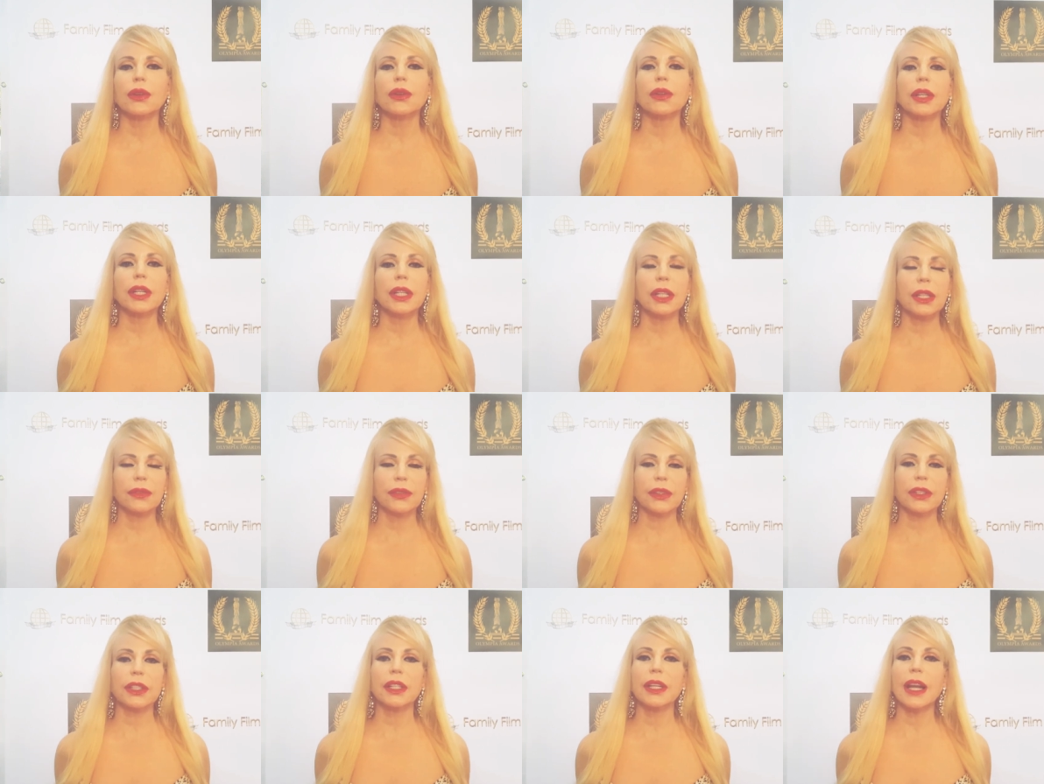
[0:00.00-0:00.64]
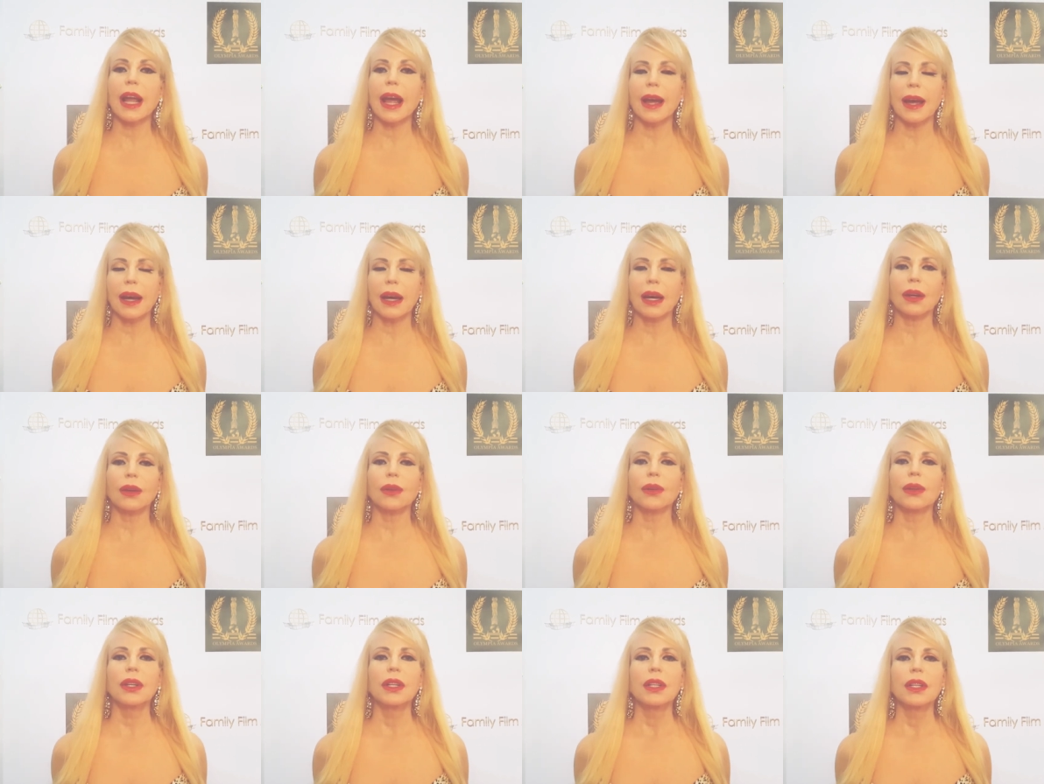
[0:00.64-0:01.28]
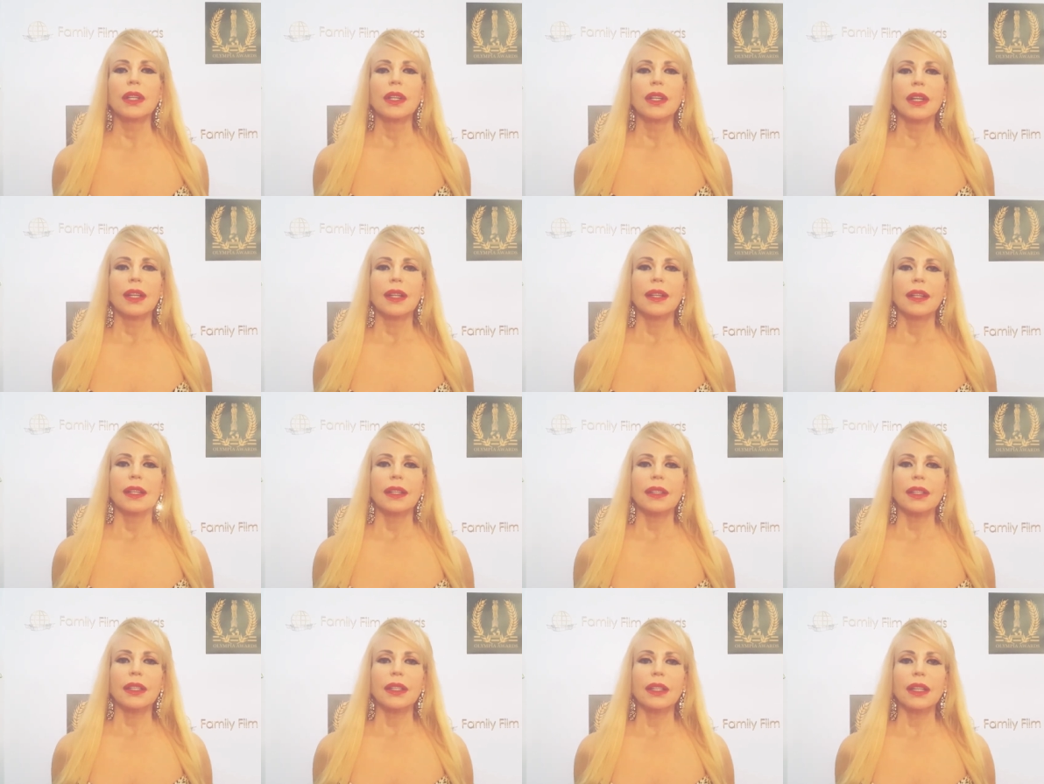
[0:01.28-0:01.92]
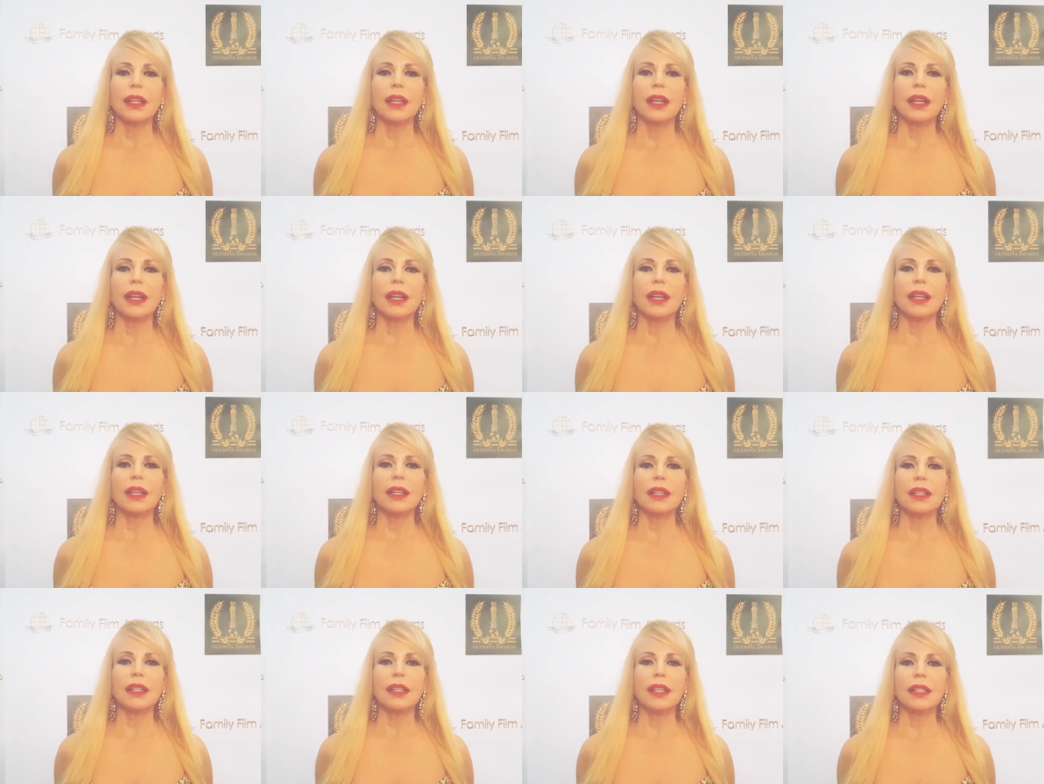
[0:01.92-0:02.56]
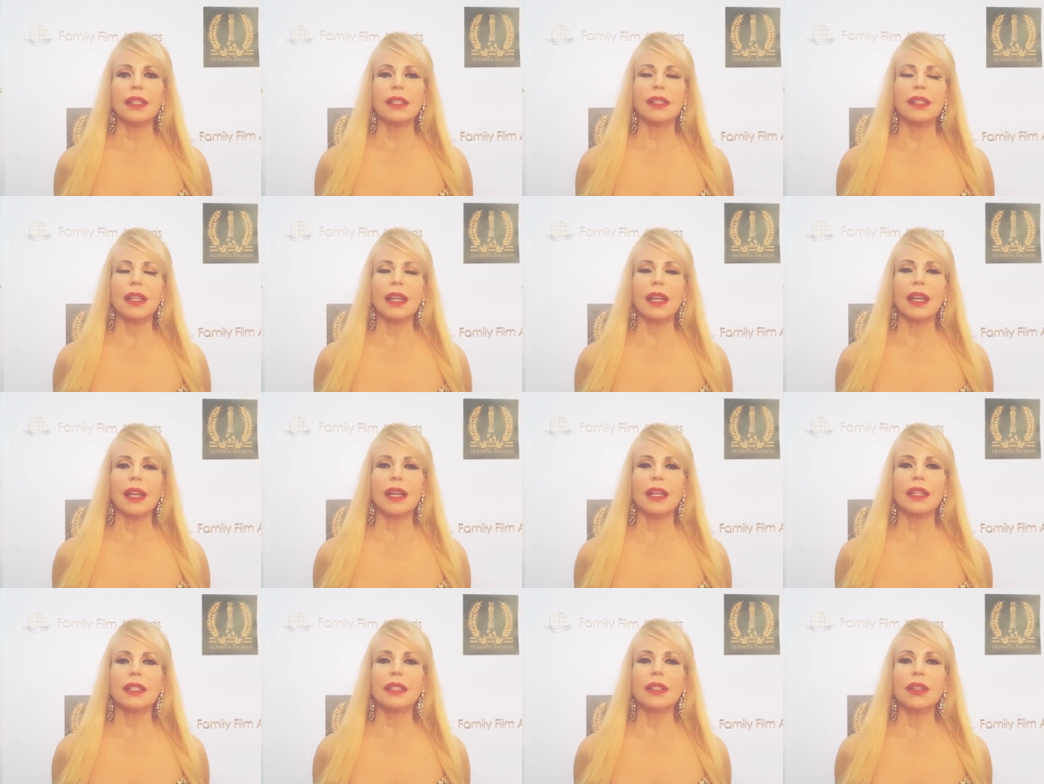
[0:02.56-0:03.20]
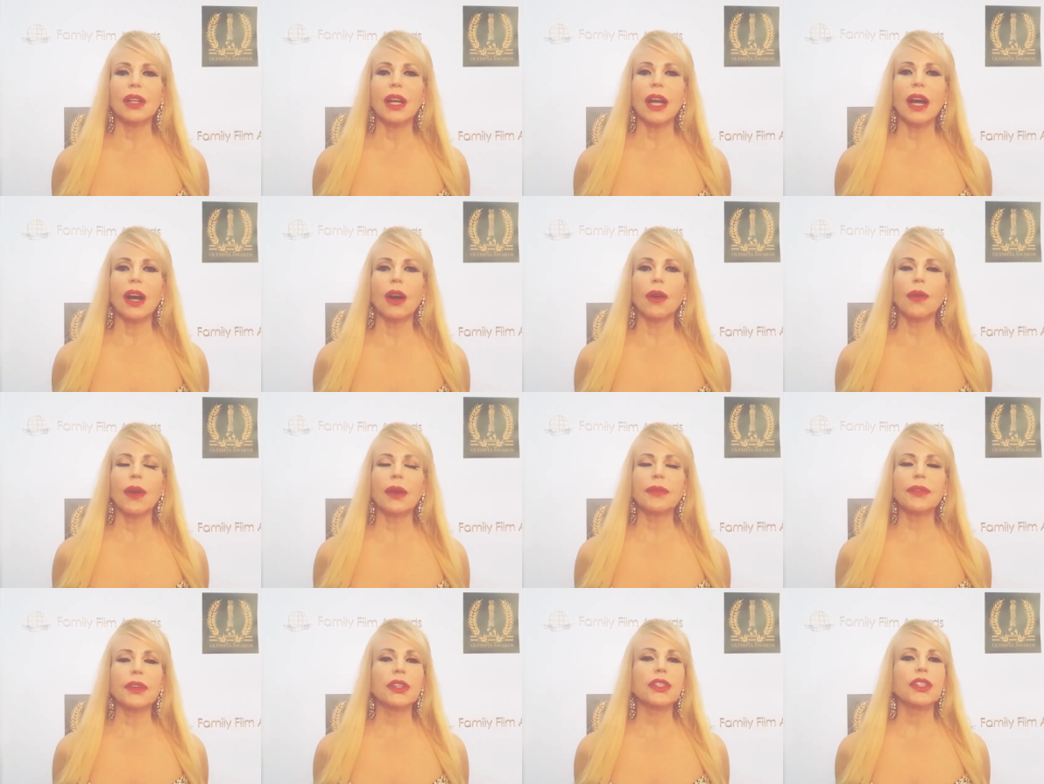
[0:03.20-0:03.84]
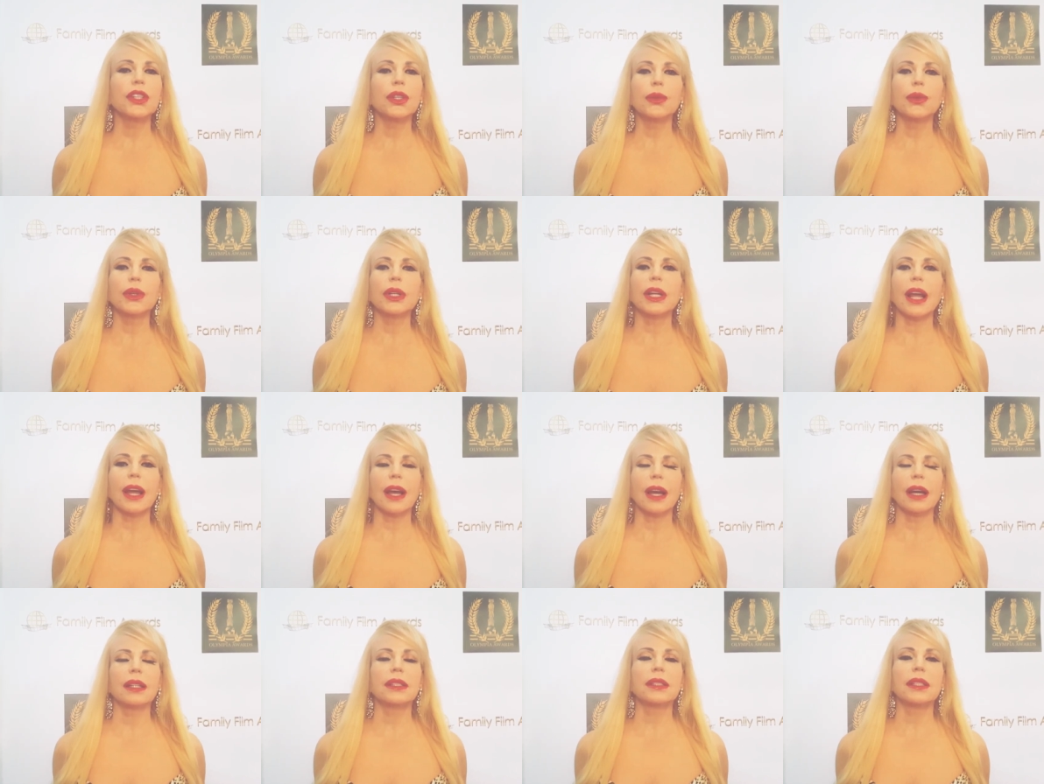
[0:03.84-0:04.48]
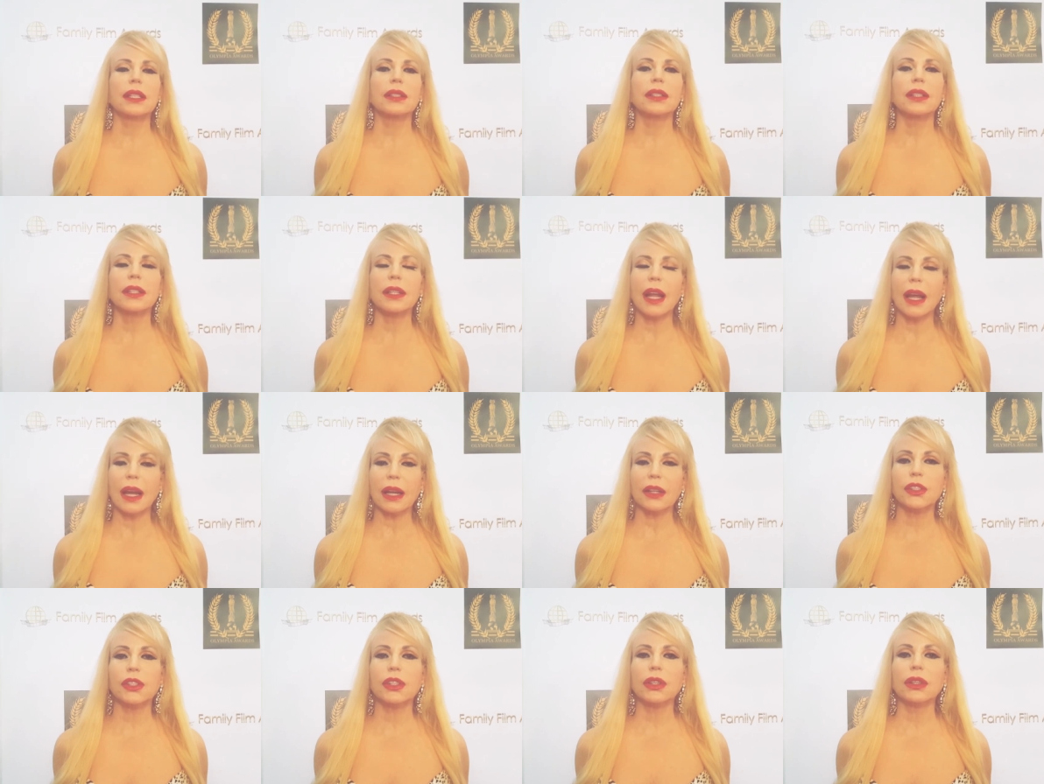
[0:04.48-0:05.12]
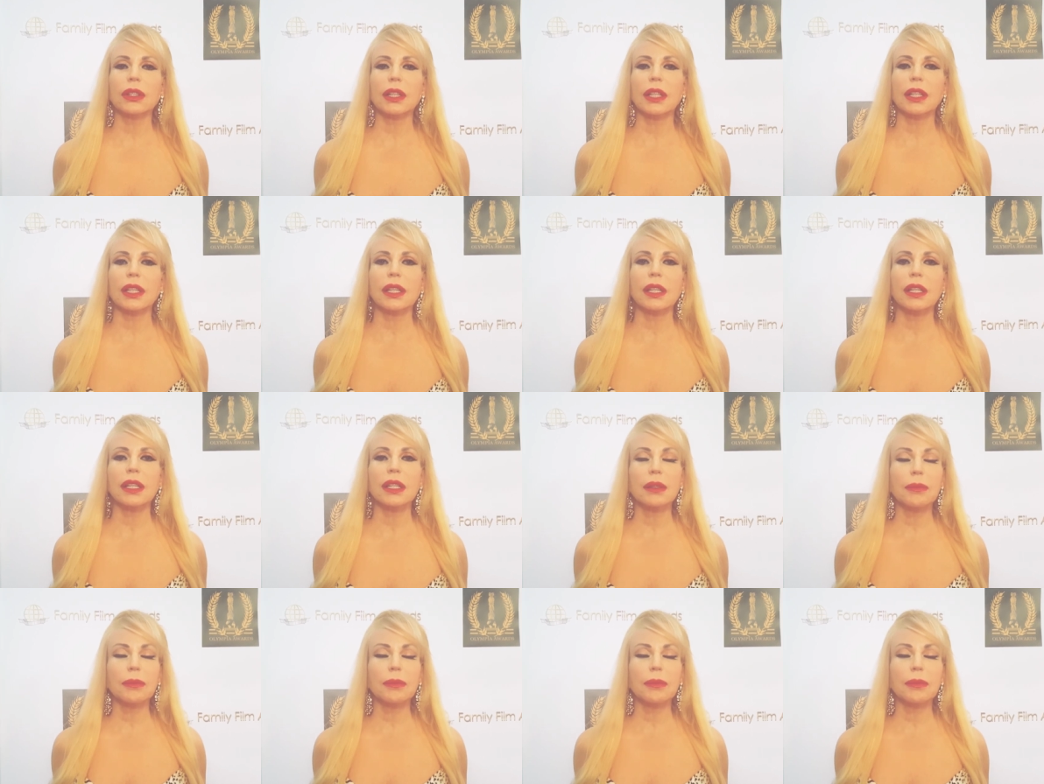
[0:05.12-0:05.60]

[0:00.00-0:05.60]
or even now. And however you would act naturally,